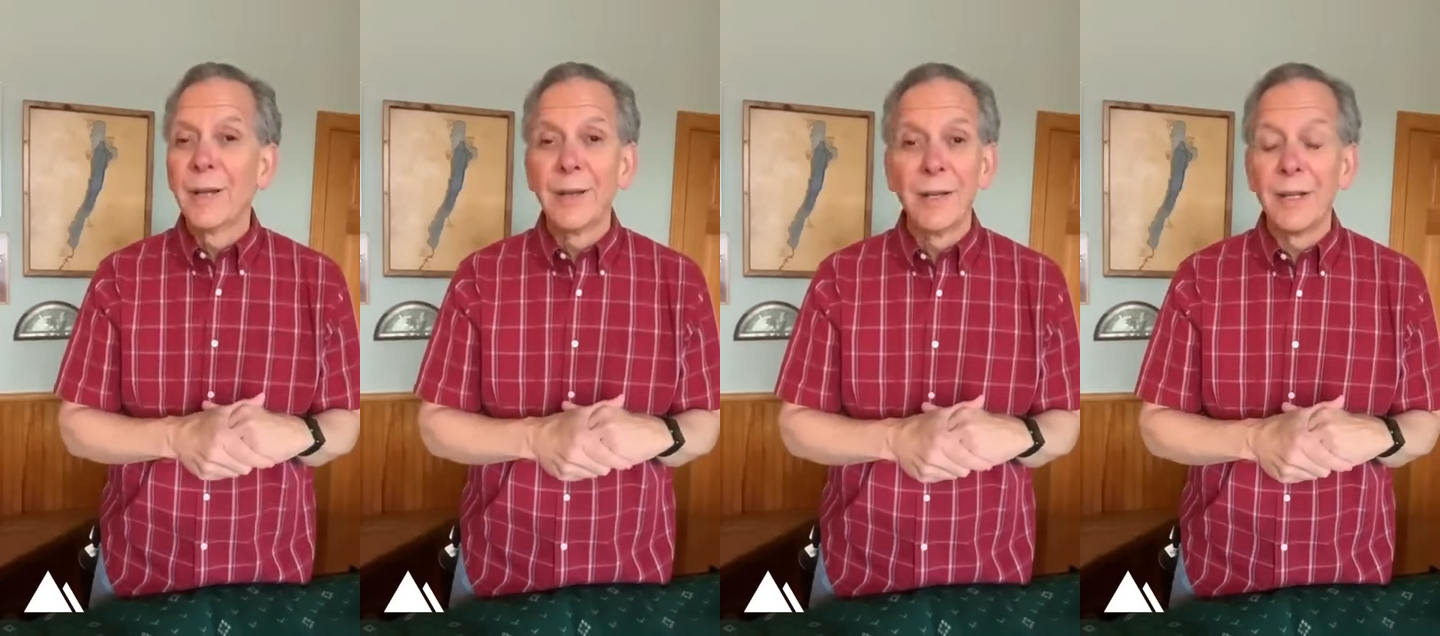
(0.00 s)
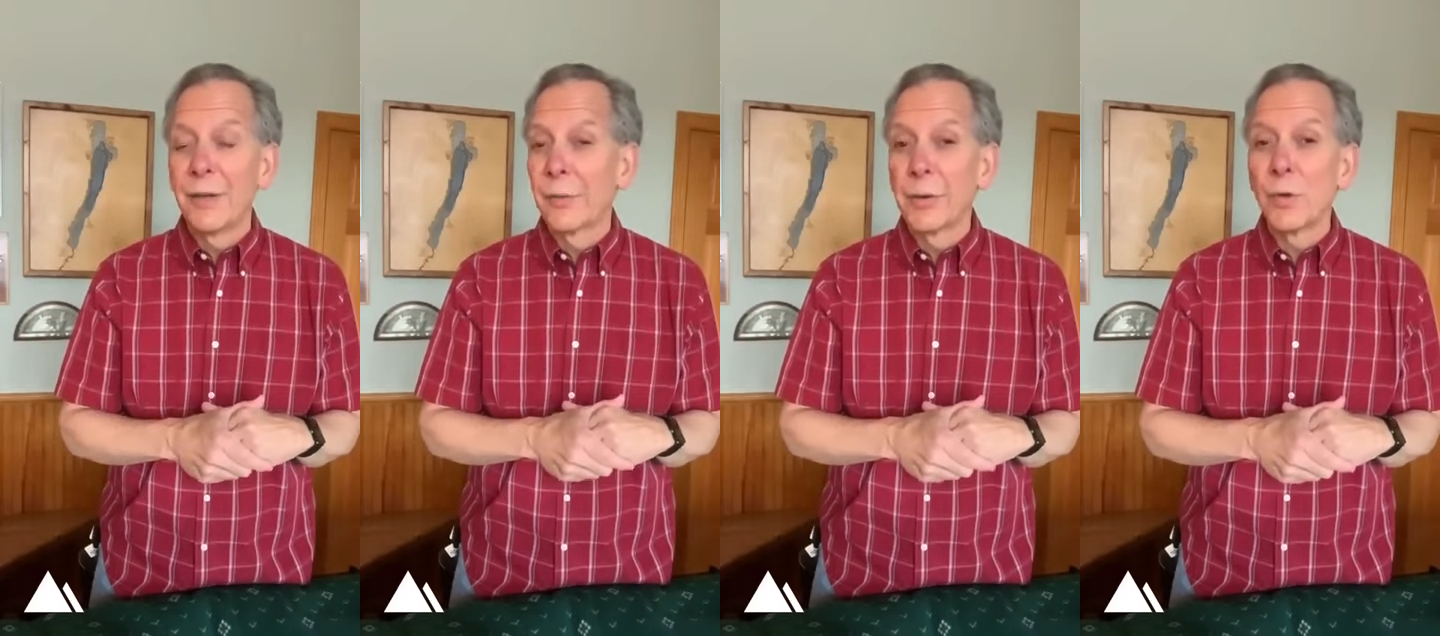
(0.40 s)

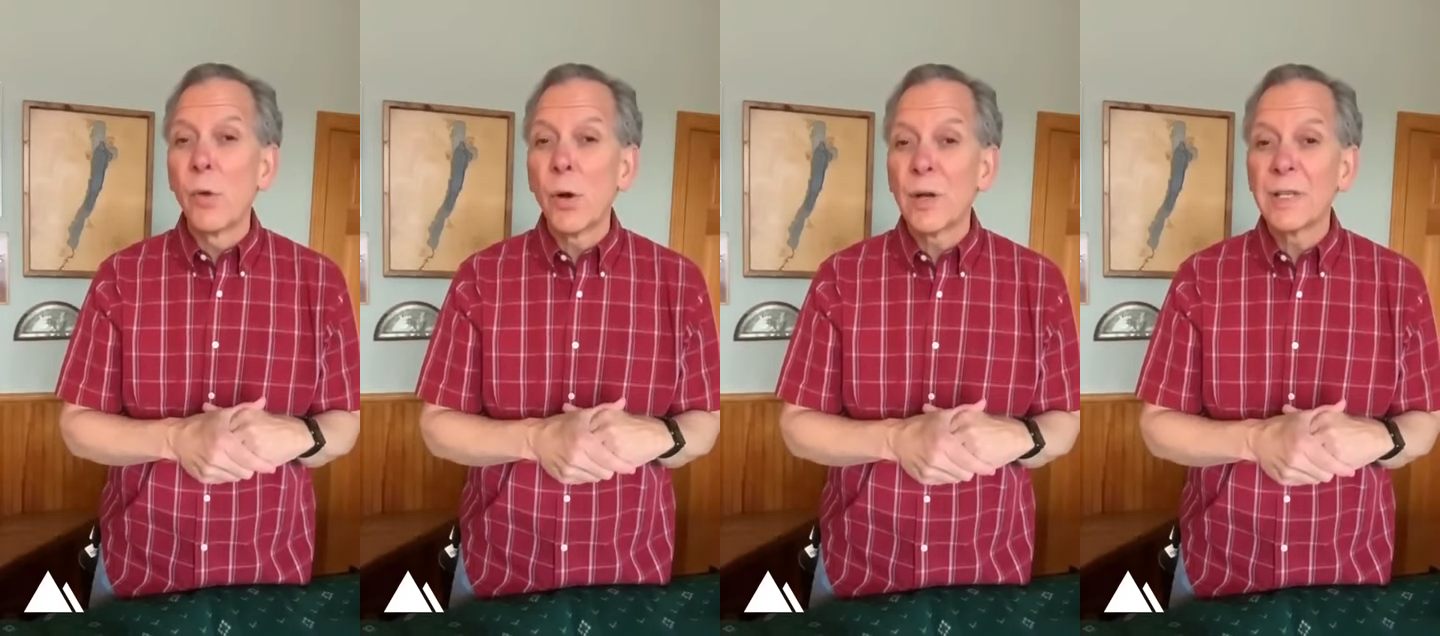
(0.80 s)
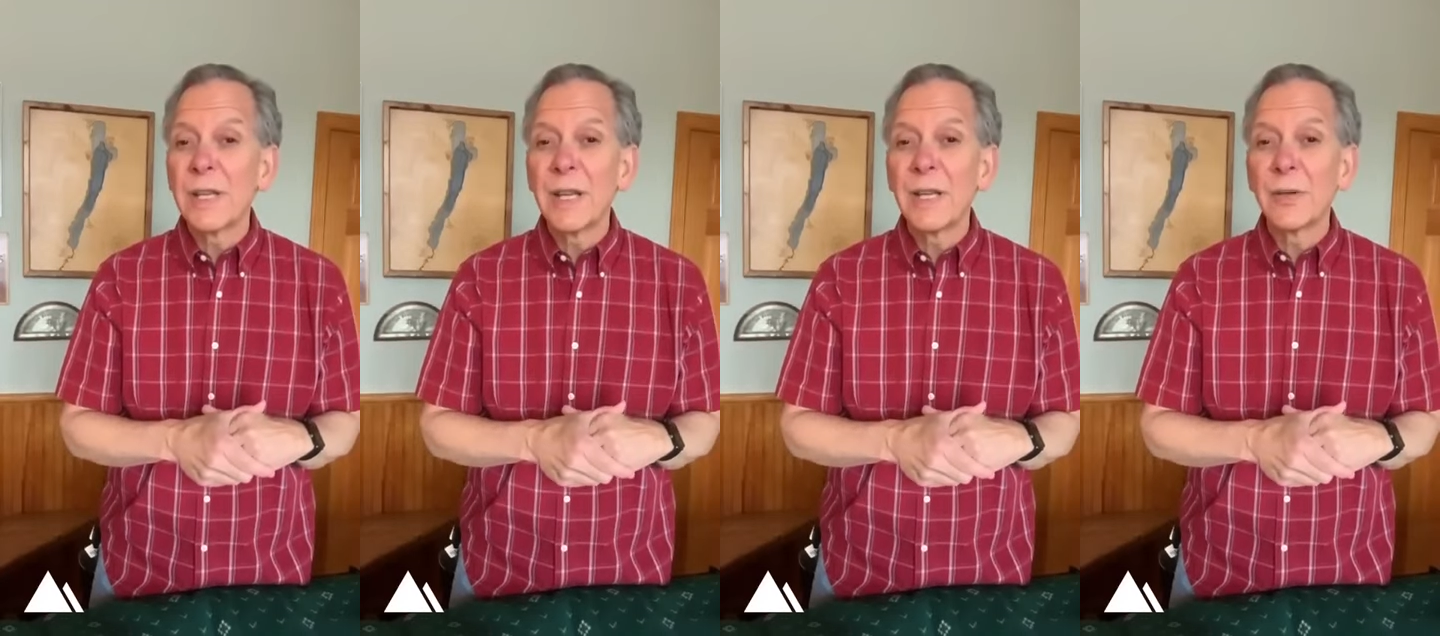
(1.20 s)
either in
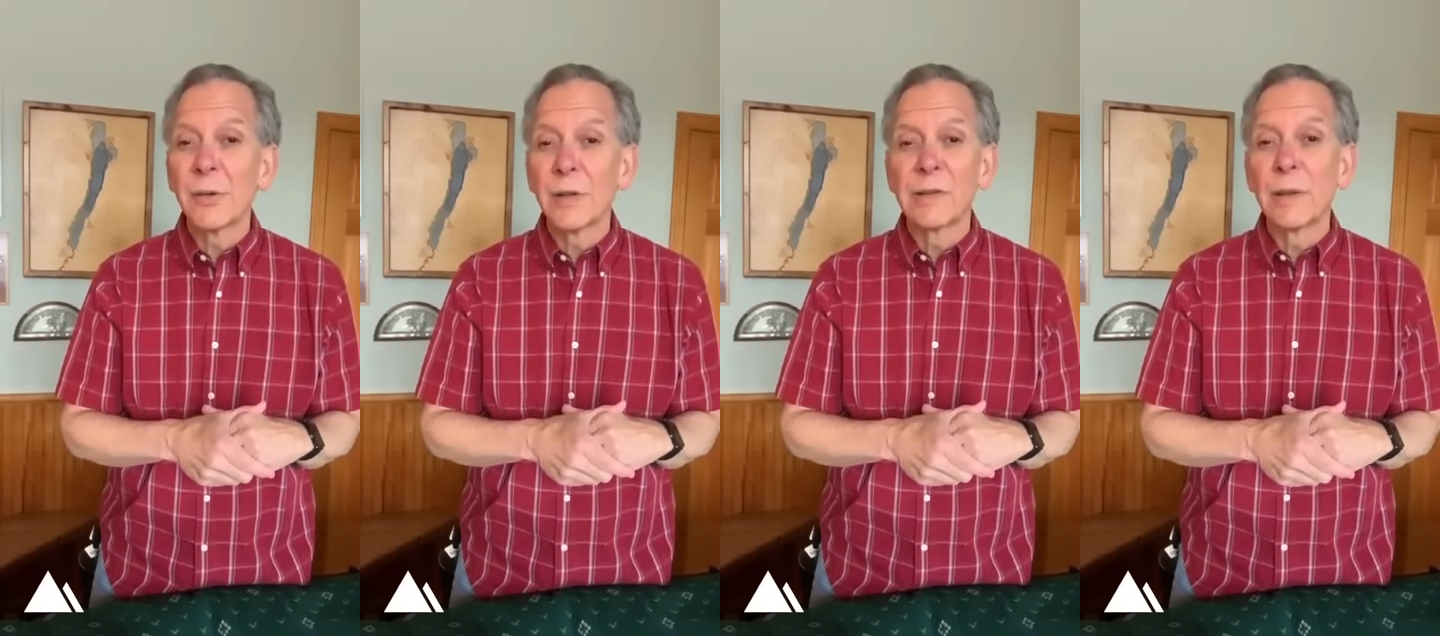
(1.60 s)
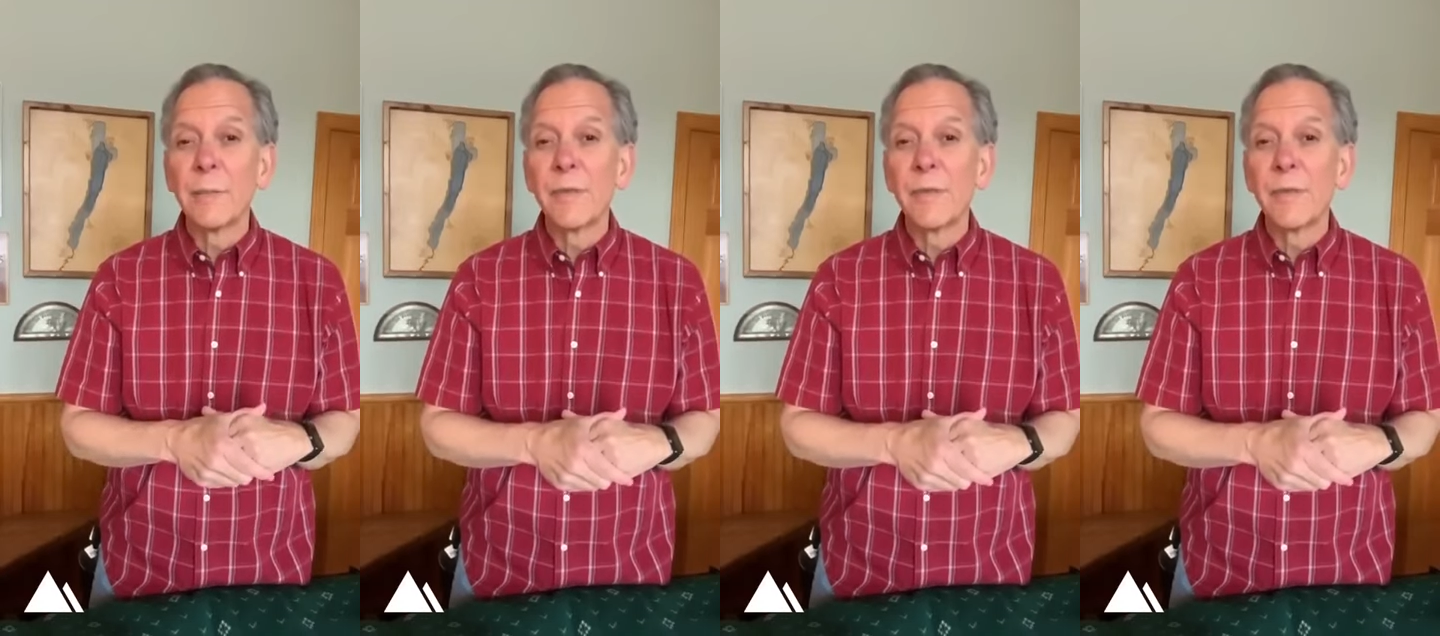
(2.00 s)
quarantine or in some